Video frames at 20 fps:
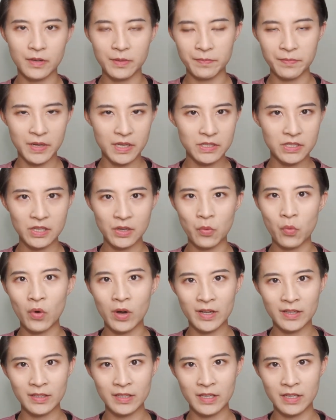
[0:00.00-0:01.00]
basic
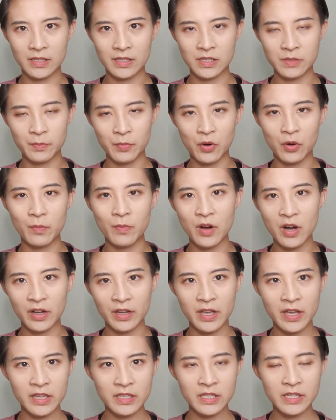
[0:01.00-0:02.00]
one is spot
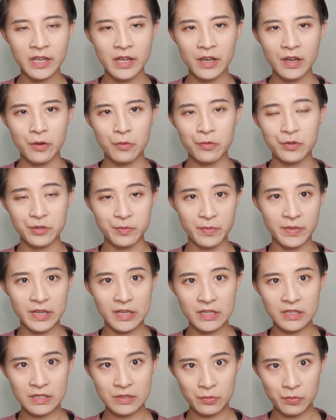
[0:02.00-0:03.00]
market, which
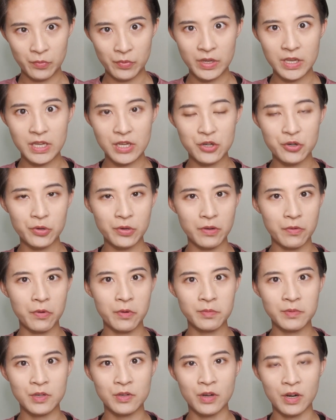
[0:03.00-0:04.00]
means we trade
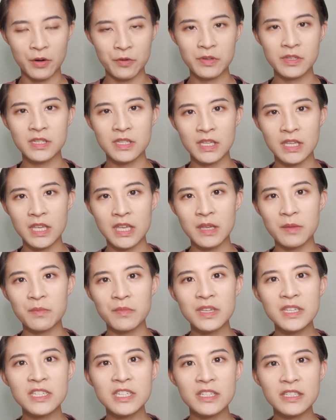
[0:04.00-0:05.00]
cryptocurrency
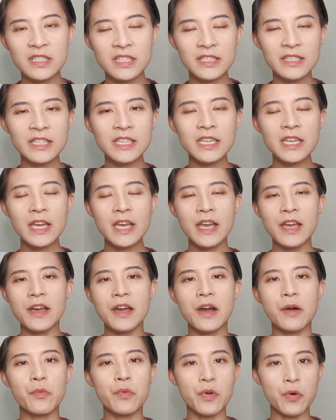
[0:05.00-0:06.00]
immediately,
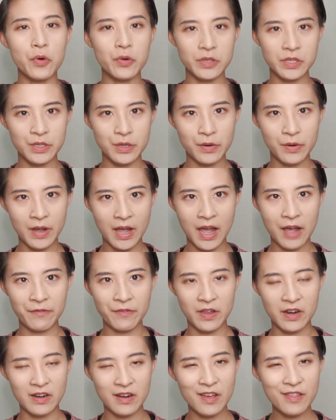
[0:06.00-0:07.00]
and we also have
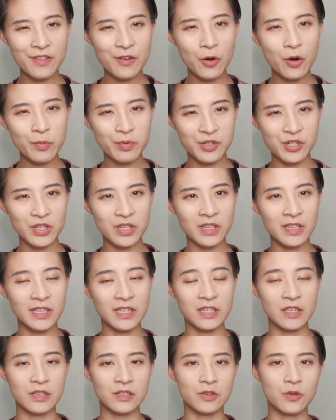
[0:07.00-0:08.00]
another option.
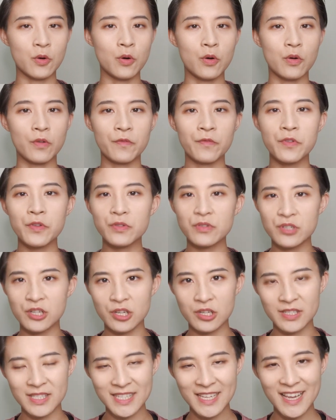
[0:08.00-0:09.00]
It is called
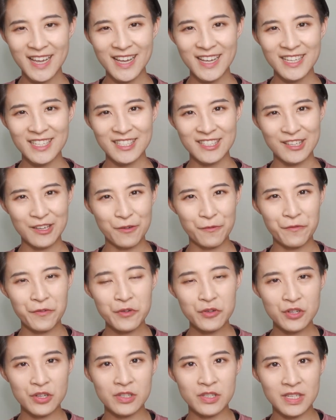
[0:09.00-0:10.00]
futures. So
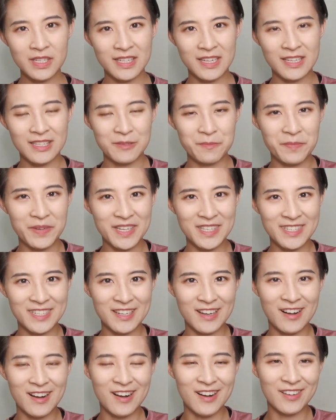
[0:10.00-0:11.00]
futures, it is based
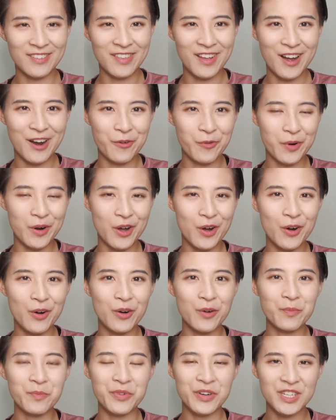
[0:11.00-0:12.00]
on our
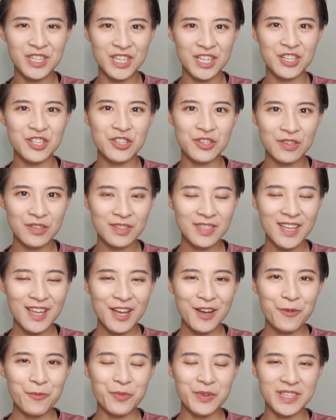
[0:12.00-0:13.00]
own prediction.
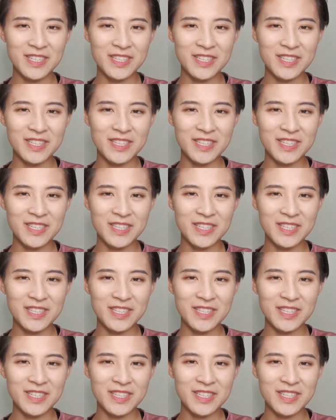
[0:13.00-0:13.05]
We